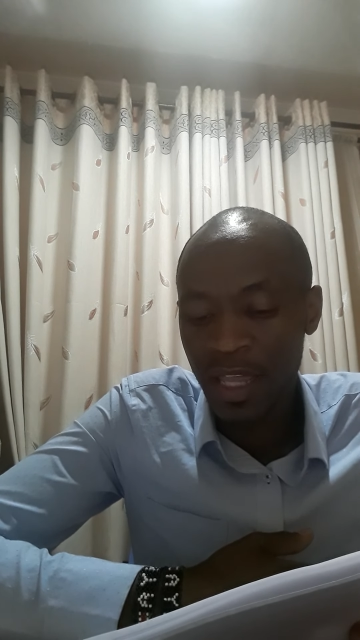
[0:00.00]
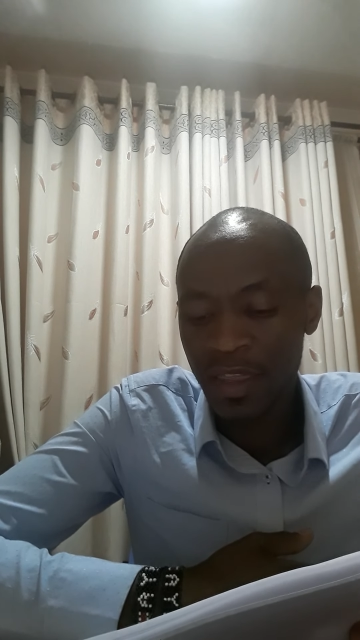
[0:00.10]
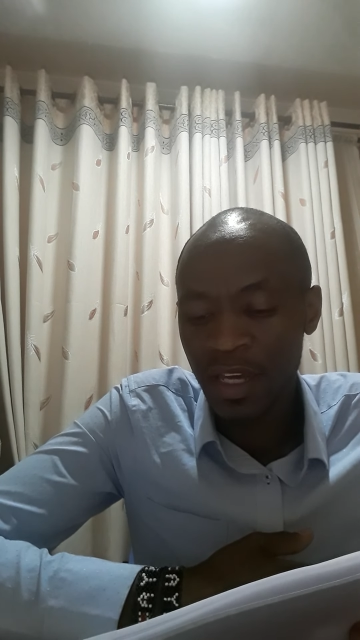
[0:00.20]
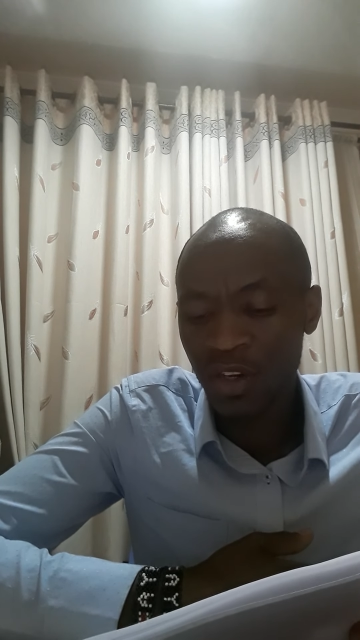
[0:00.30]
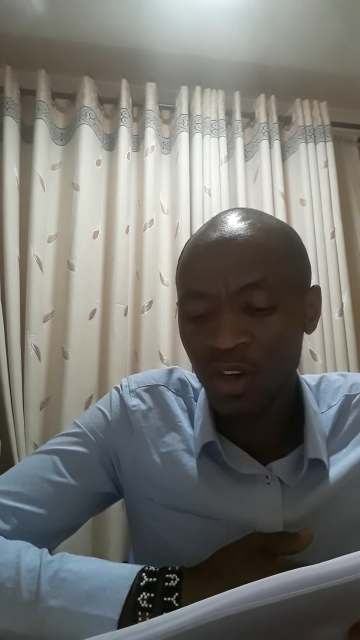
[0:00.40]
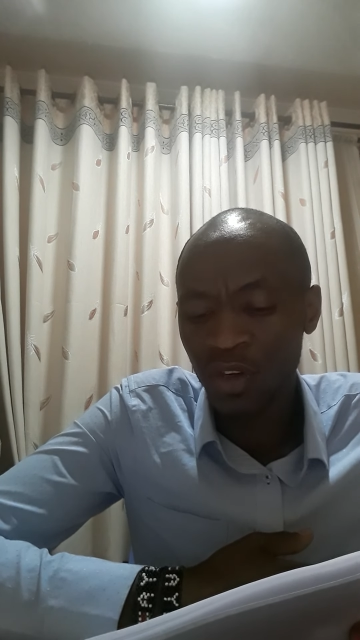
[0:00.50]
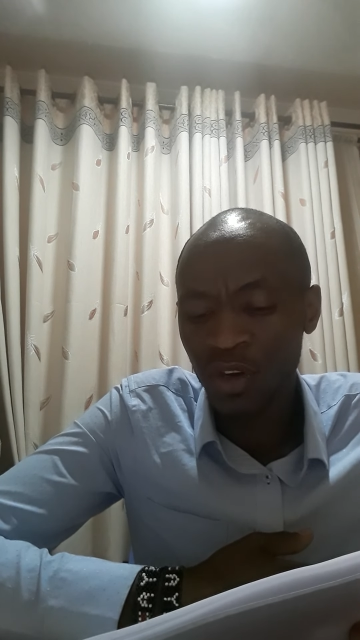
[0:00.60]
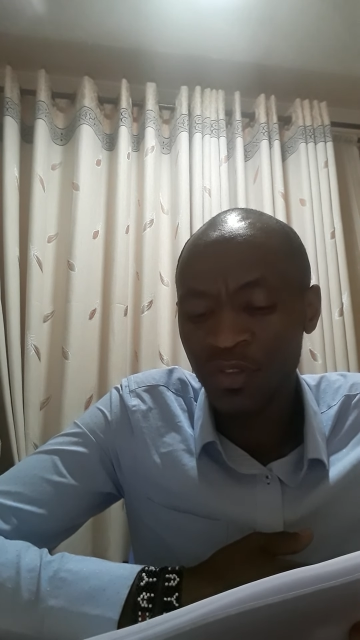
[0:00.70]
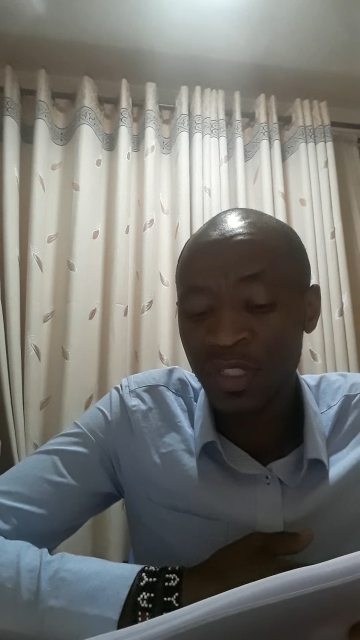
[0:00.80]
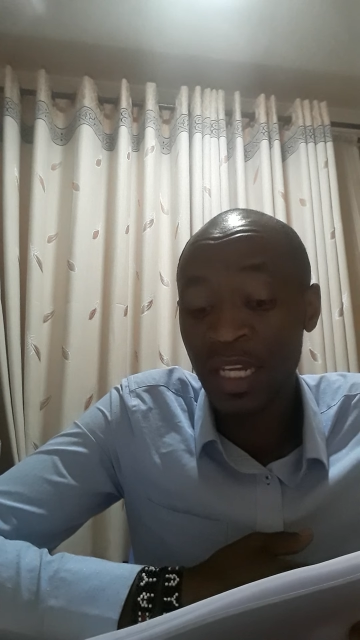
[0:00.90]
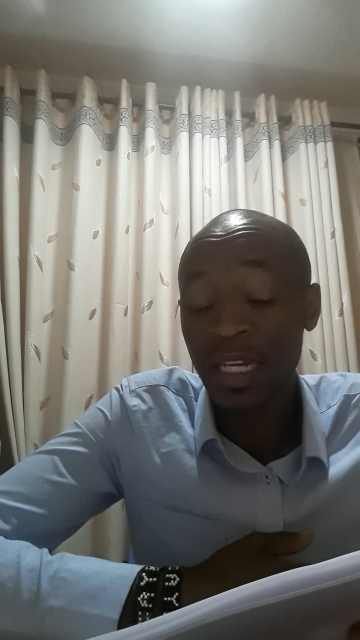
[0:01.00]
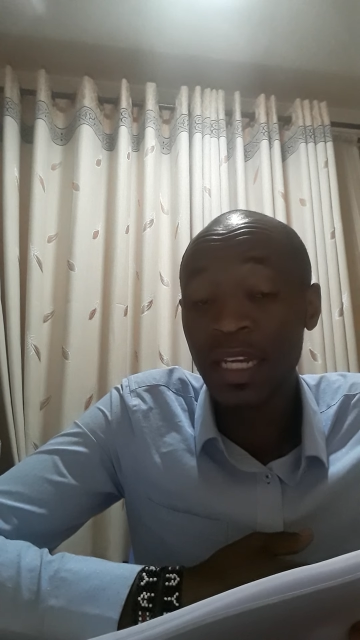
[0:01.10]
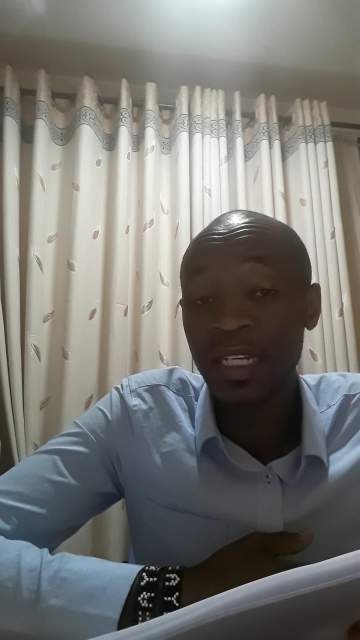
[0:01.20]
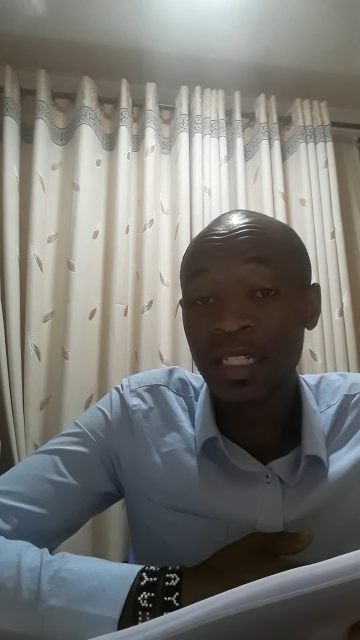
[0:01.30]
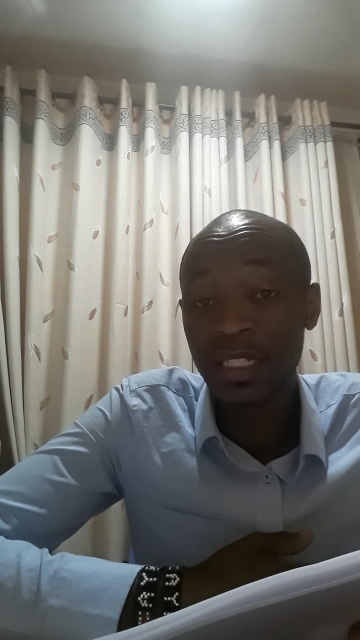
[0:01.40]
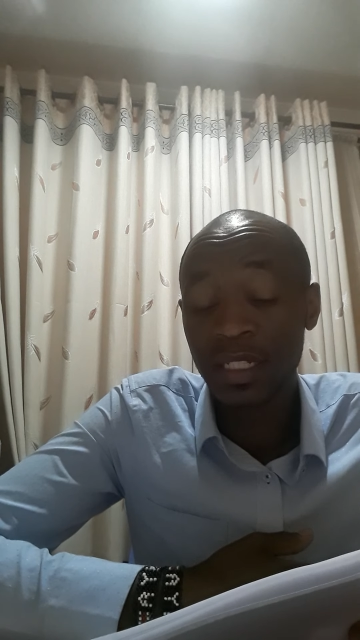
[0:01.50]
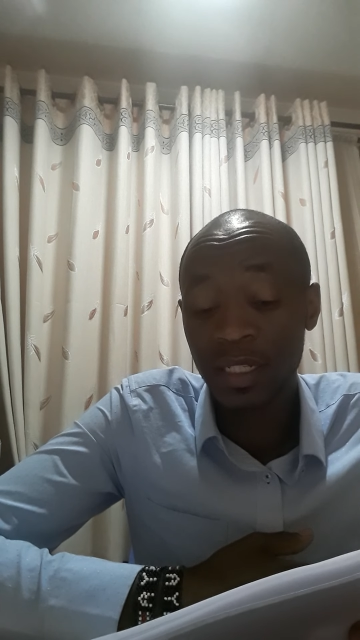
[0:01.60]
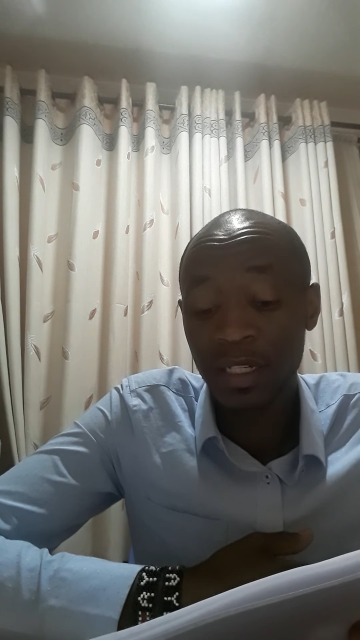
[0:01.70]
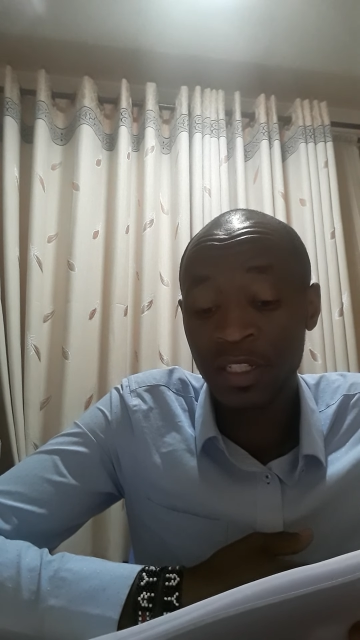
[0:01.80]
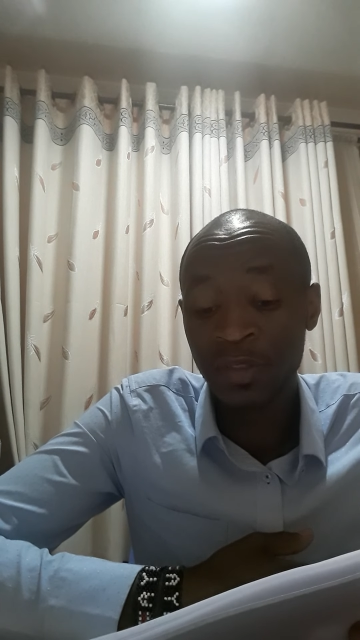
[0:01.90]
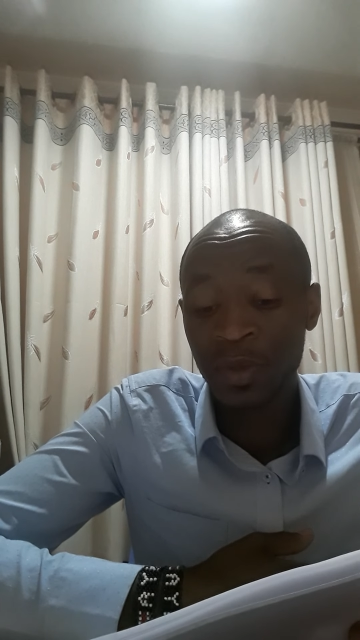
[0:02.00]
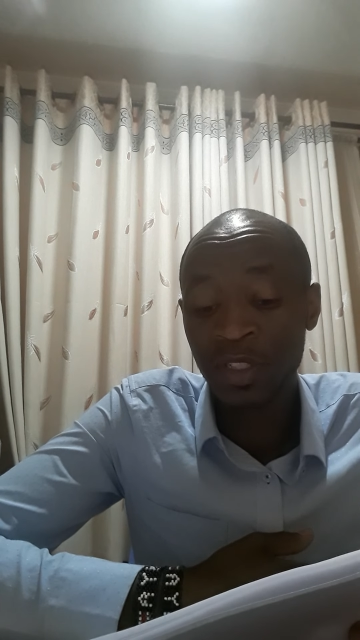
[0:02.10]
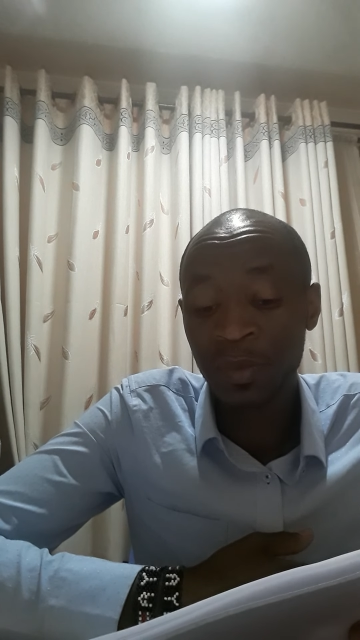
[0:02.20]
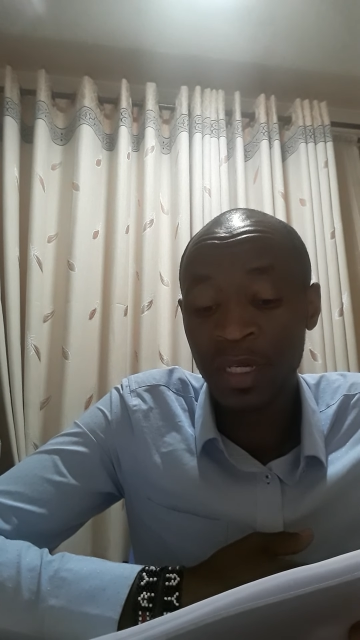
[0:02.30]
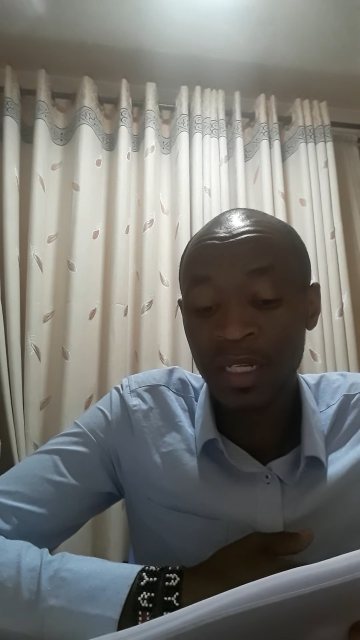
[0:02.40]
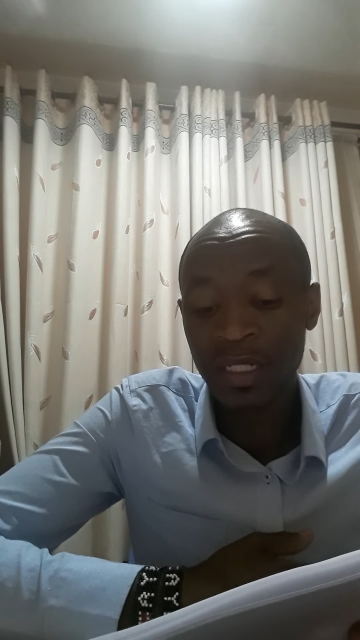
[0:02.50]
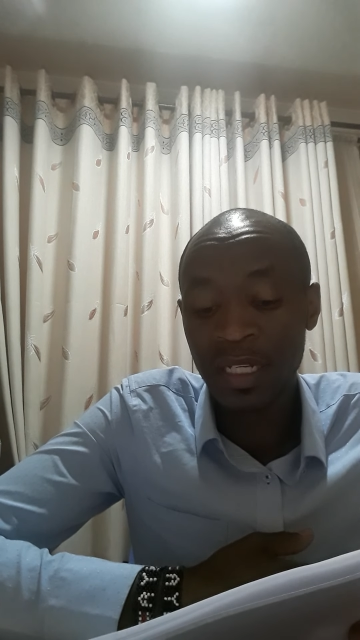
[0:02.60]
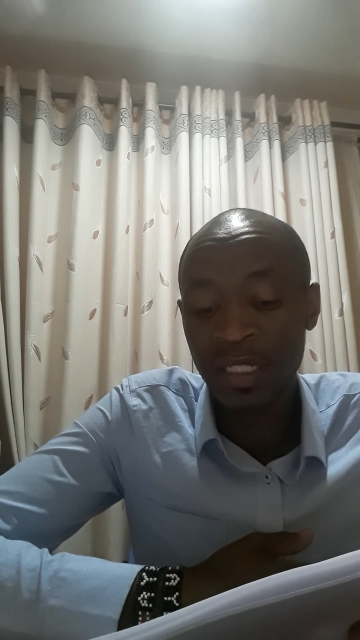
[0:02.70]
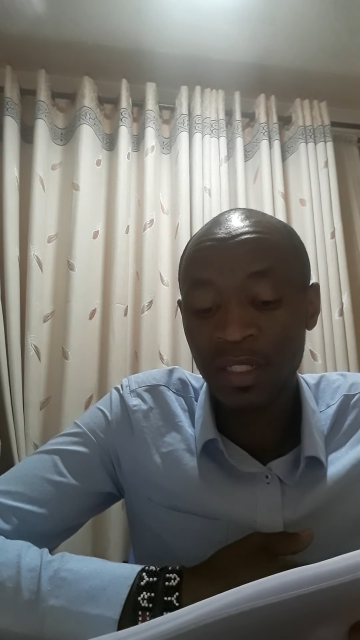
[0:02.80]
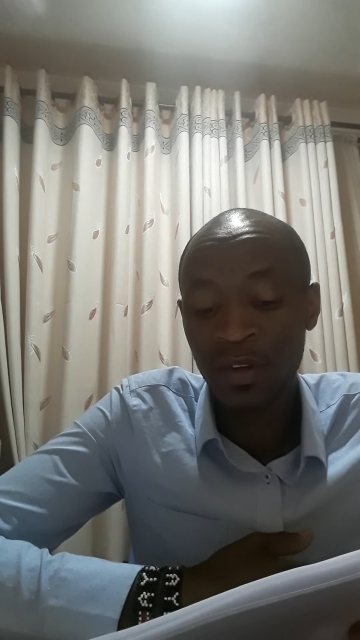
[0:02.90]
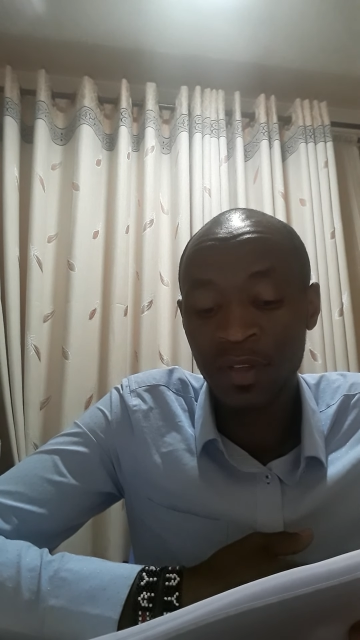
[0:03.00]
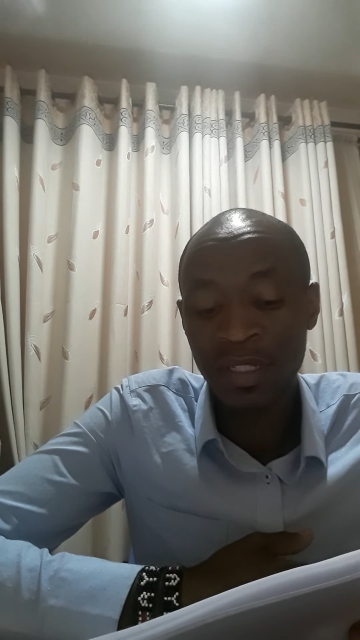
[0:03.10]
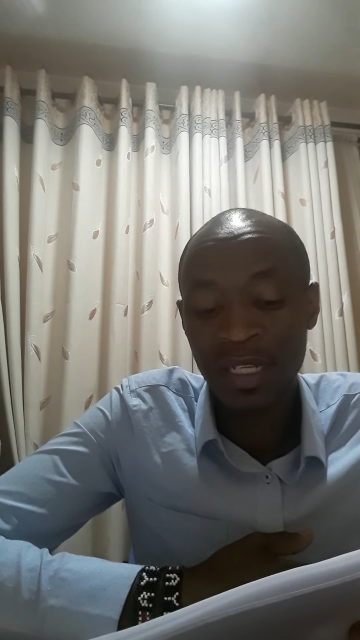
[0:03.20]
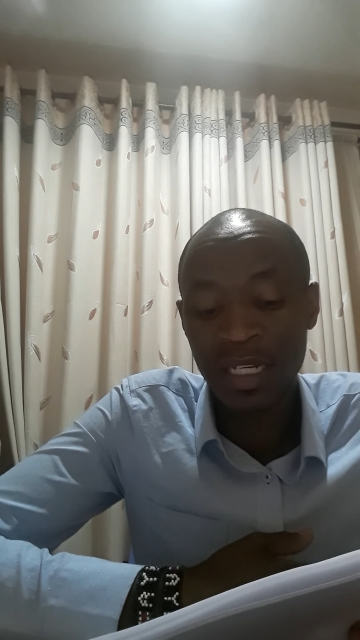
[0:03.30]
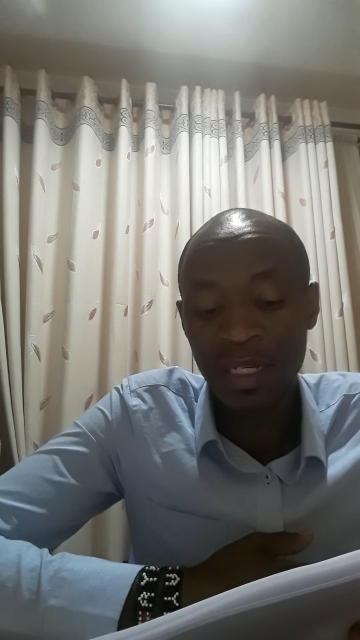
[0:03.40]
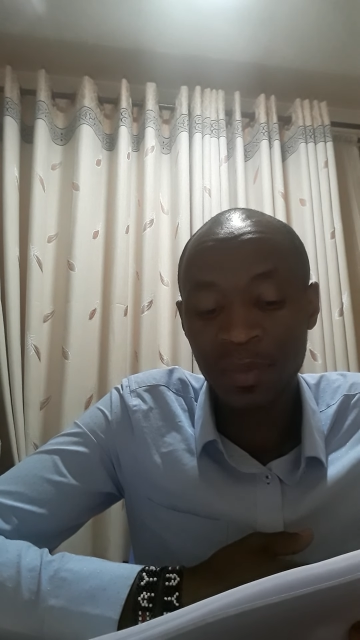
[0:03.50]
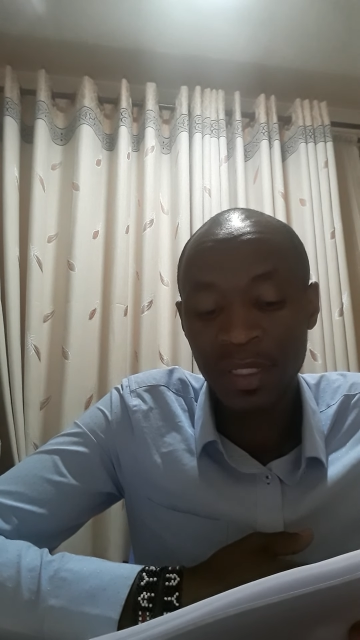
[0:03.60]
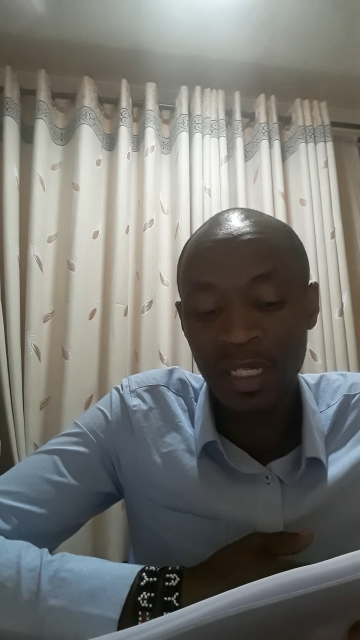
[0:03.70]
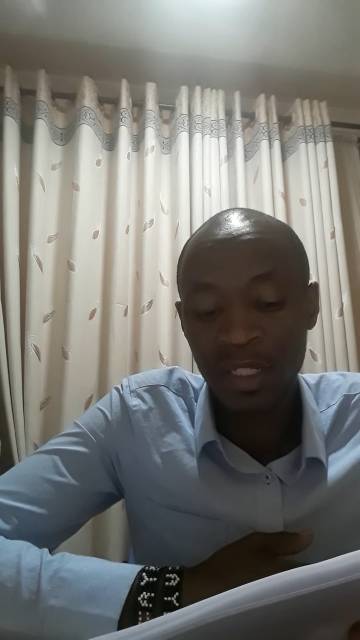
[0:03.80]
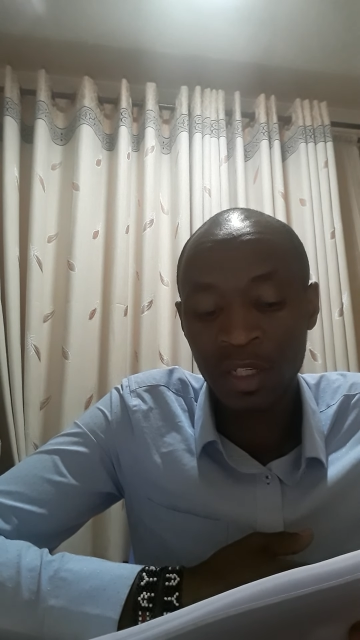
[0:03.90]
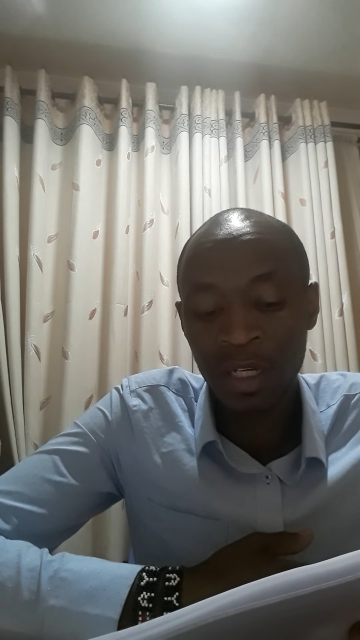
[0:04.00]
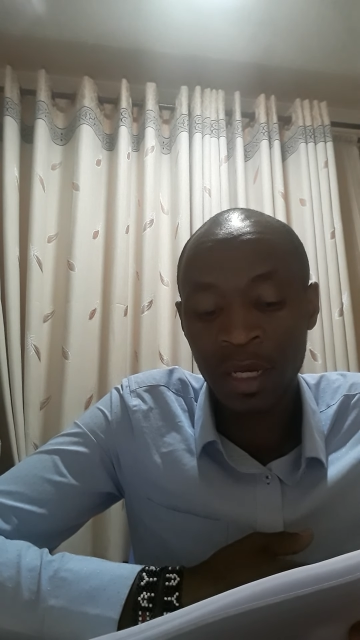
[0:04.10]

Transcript: the role of Senate, responsibilities of the Senate Budget